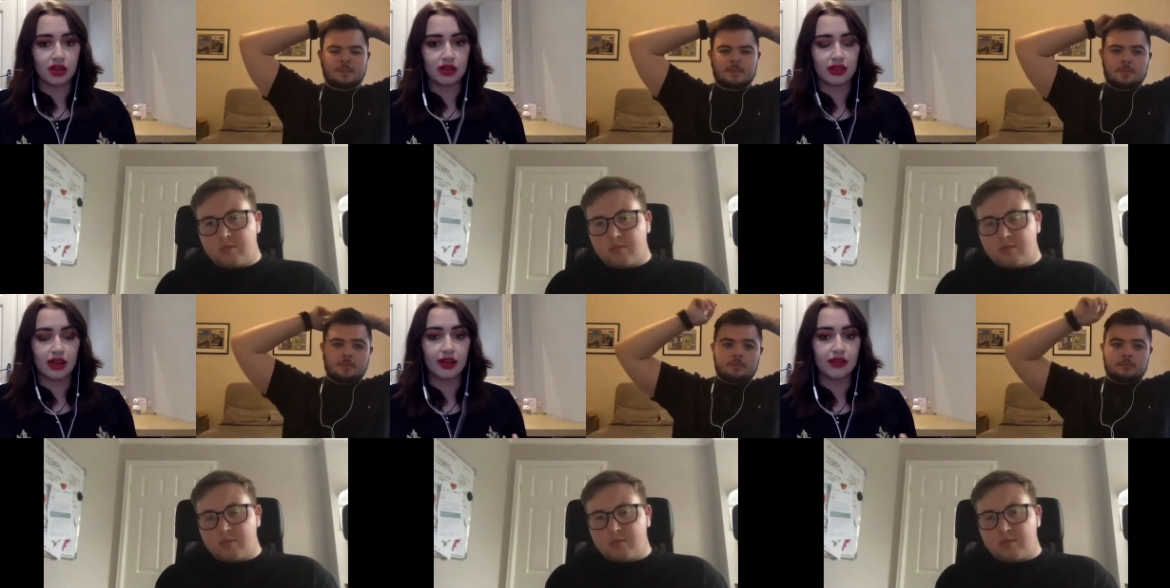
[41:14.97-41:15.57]
Speaker 1: like
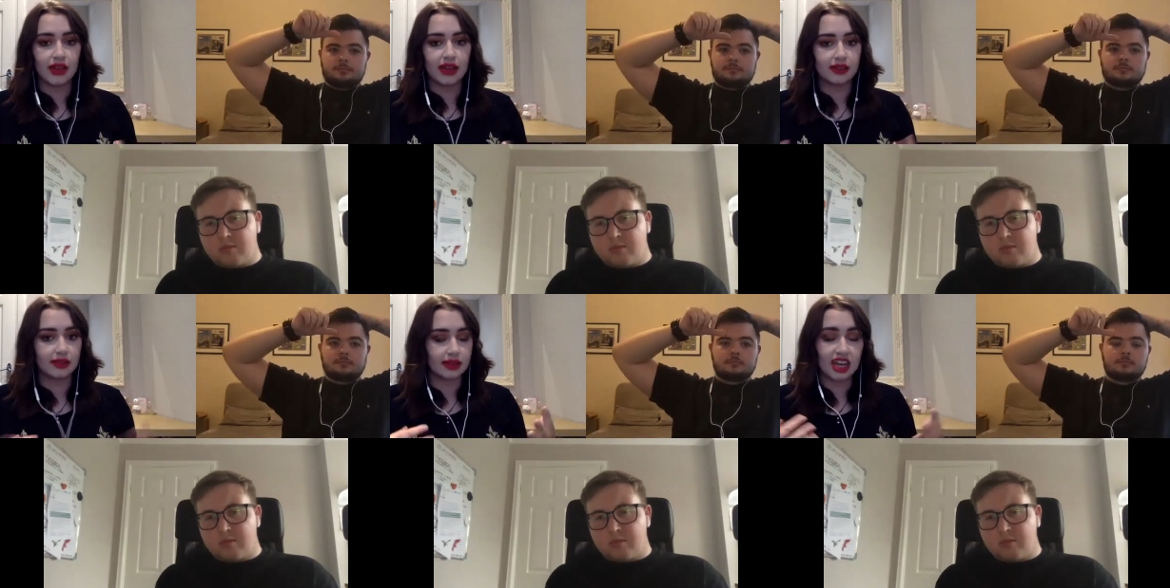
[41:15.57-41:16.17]
that,
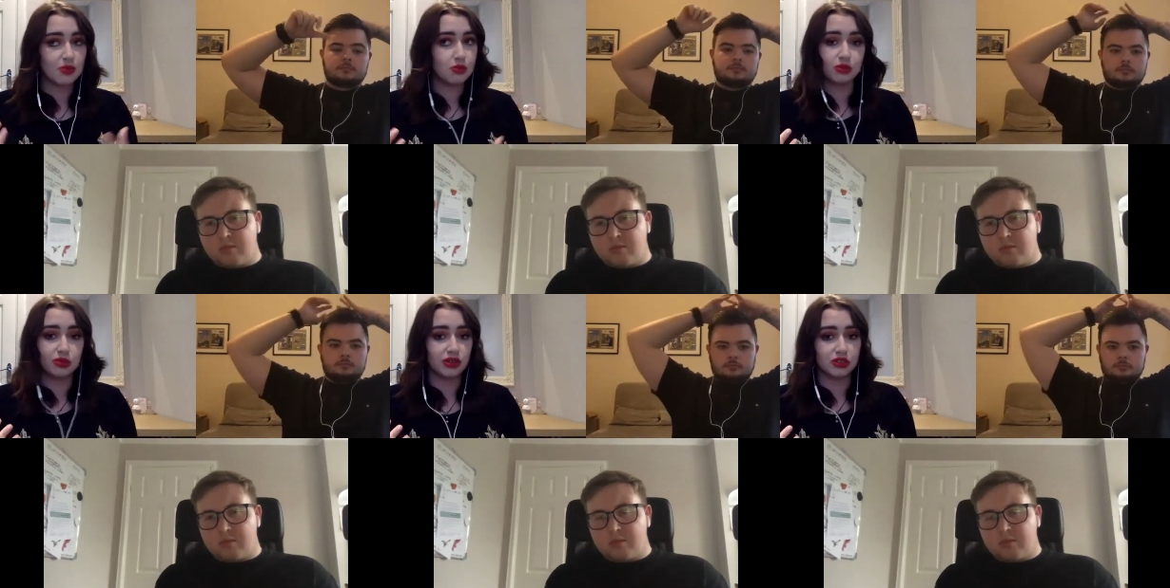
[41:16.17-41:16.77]
then keep him
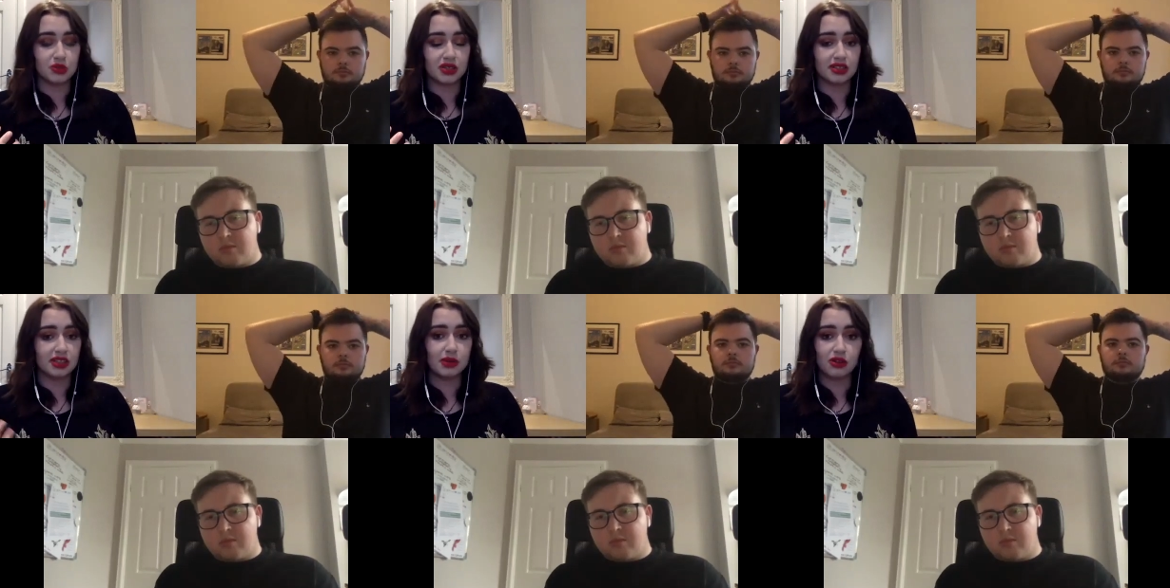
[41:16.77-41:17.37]
at Blues
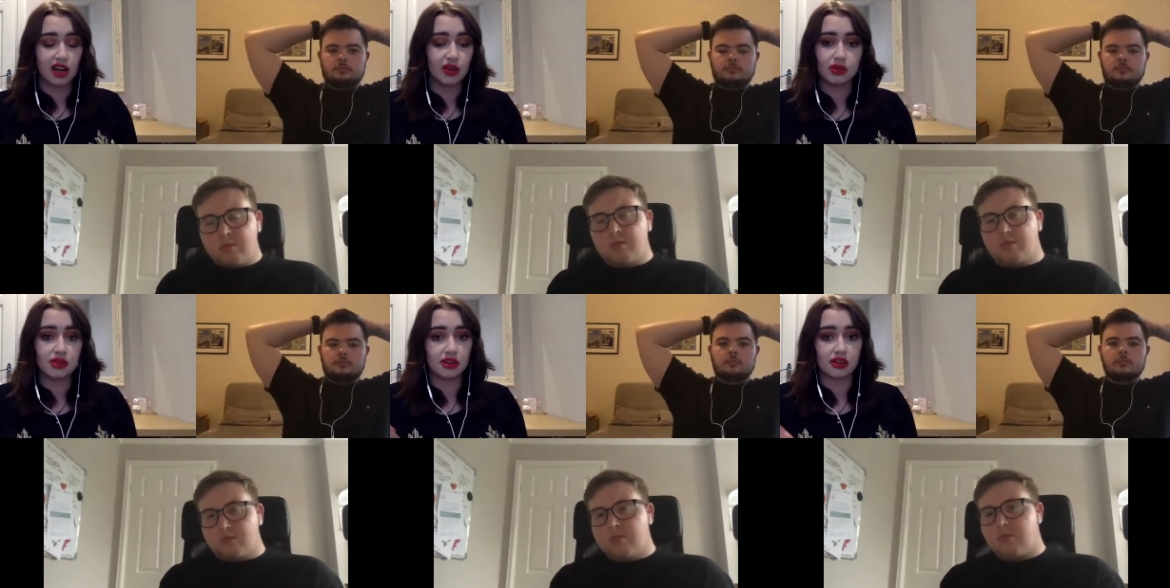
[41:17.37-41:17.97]
because he'd be great
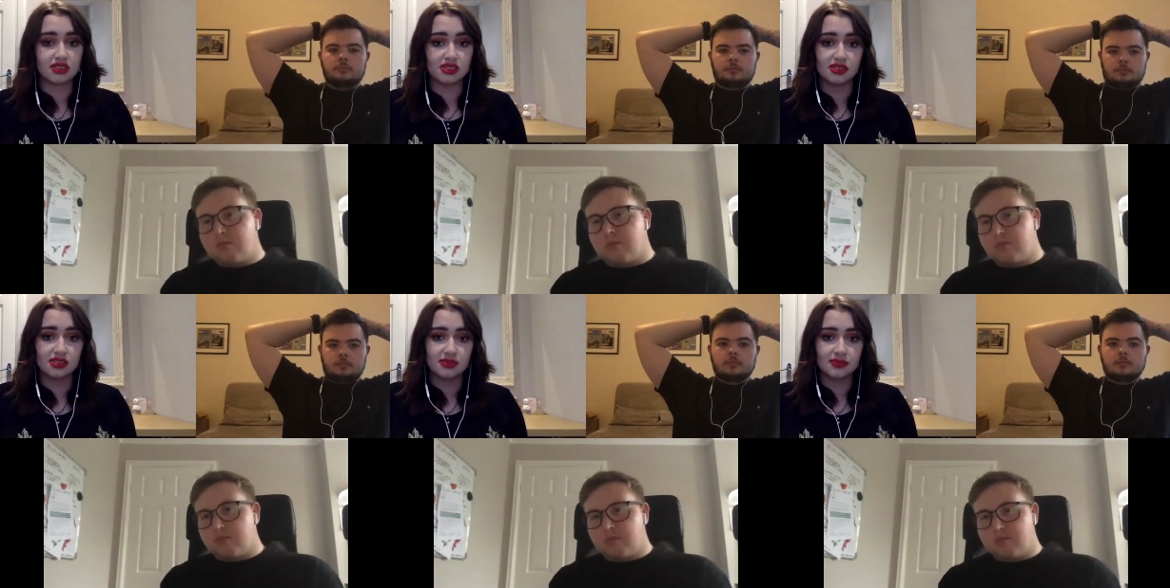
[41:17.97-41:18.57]
with the
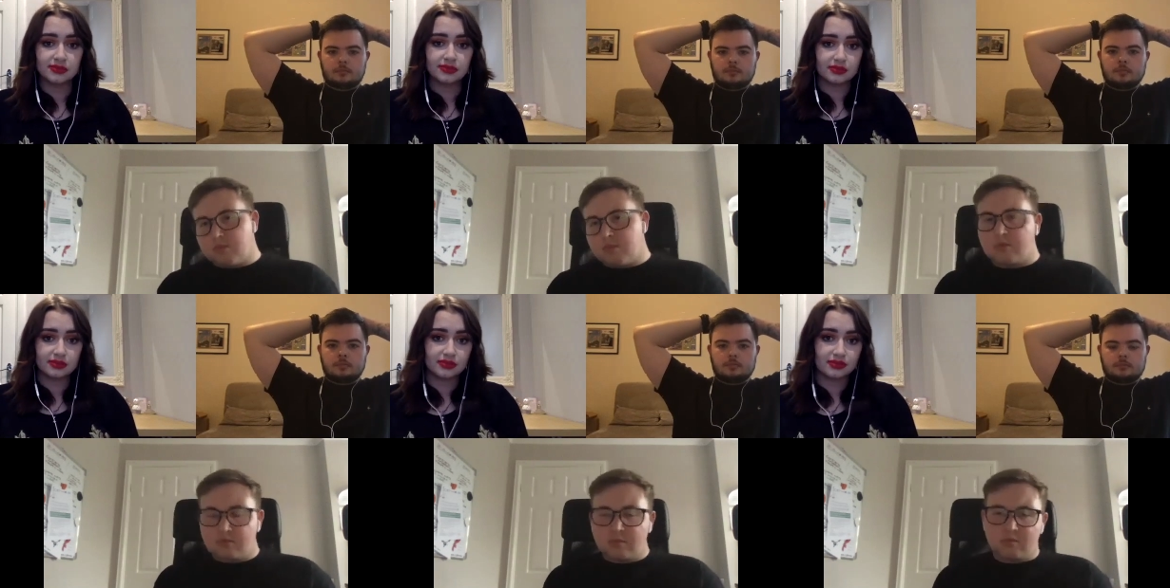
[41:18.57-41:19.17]
youngsters.
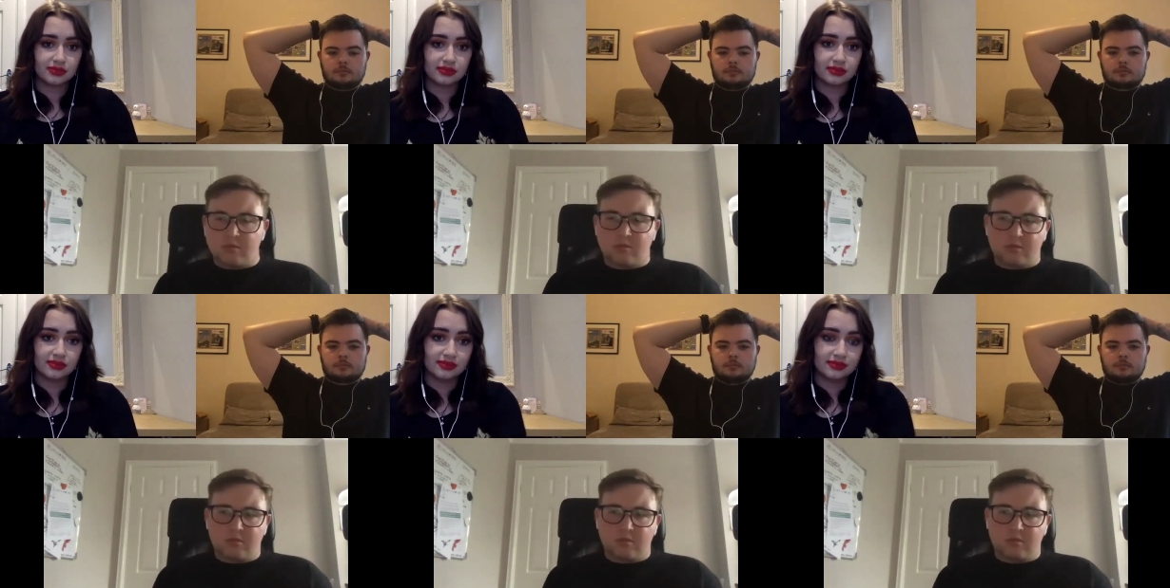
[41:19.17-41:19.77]

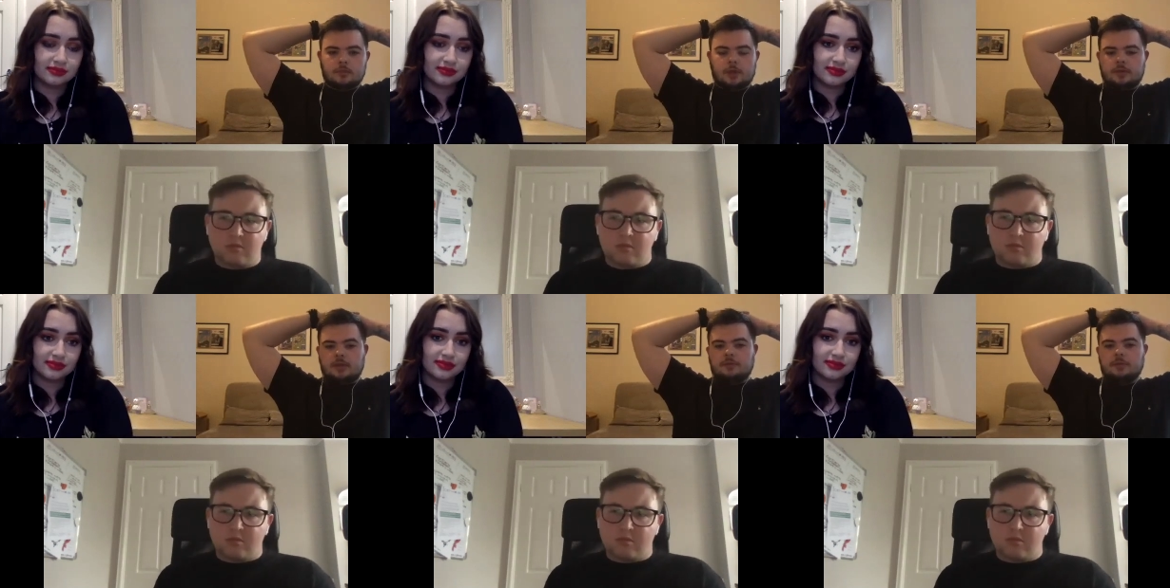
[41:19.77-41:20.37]
Speaker 2: No,
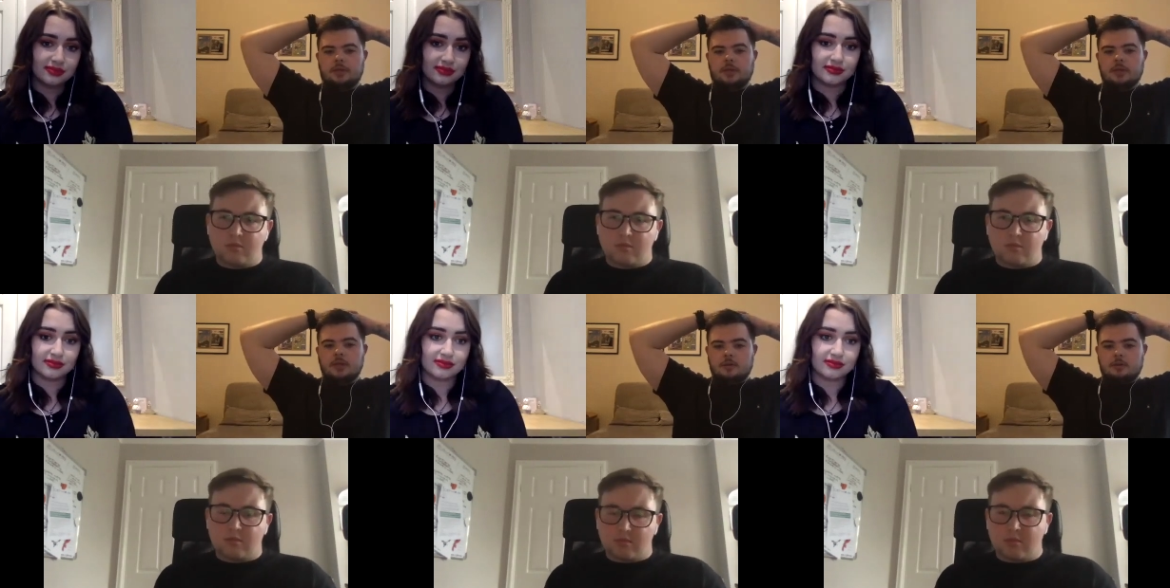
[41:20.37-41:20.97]
definitely.
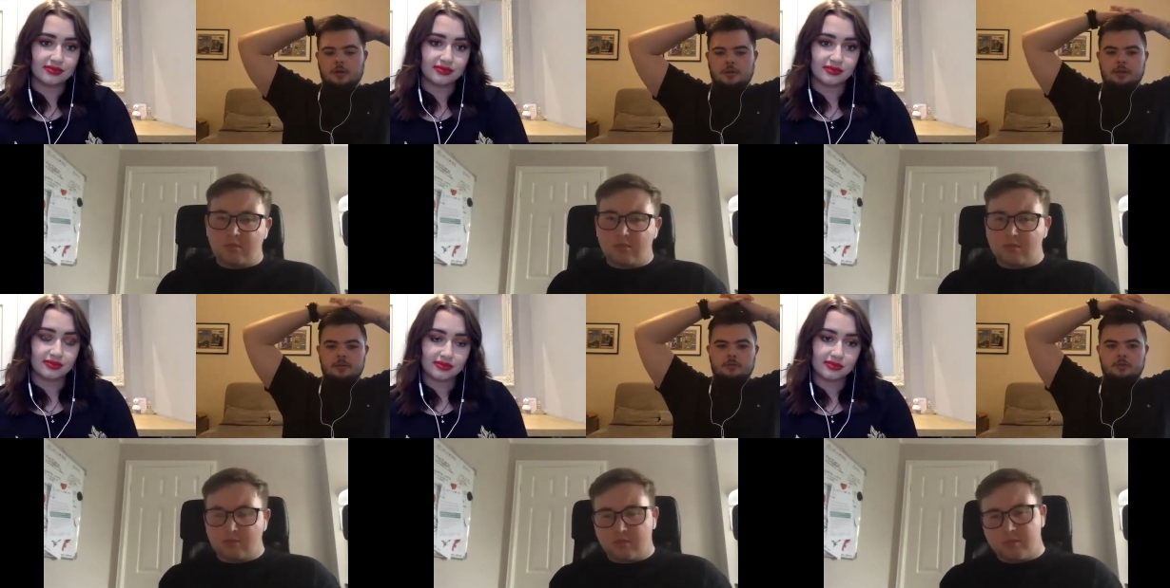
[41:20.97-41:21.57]
I
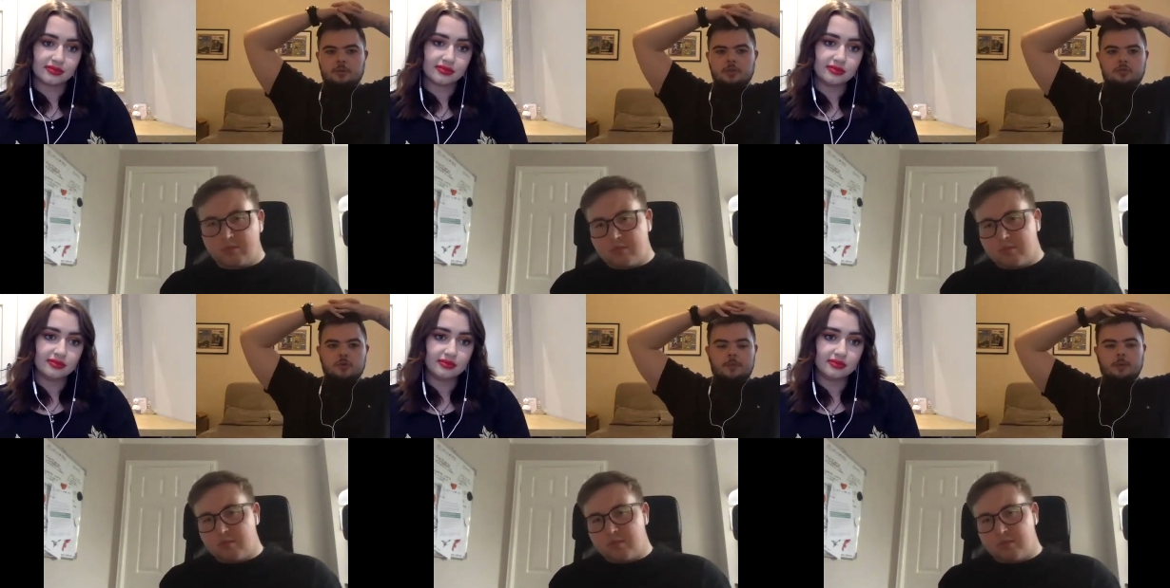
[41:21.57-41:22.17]
think should we
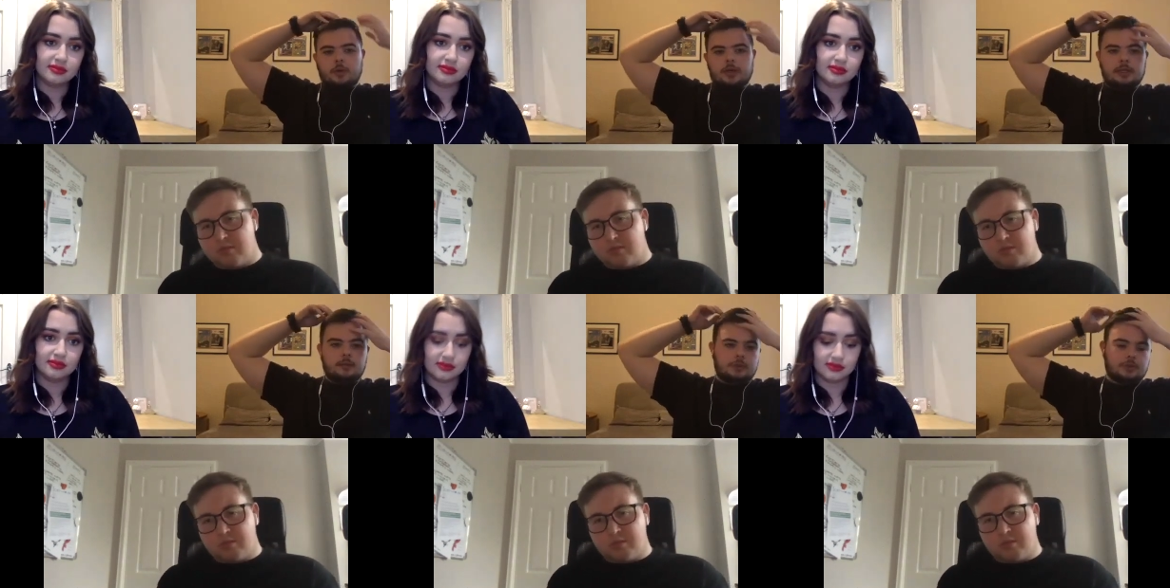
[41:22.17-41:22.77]
just wrap up
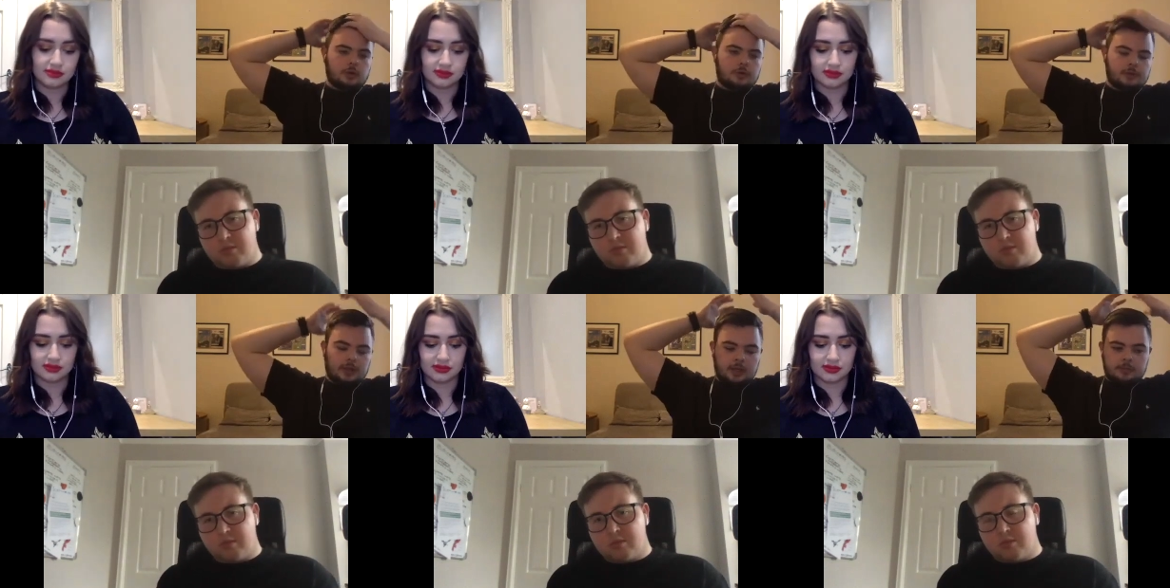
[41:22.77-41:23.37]
quickly with sort of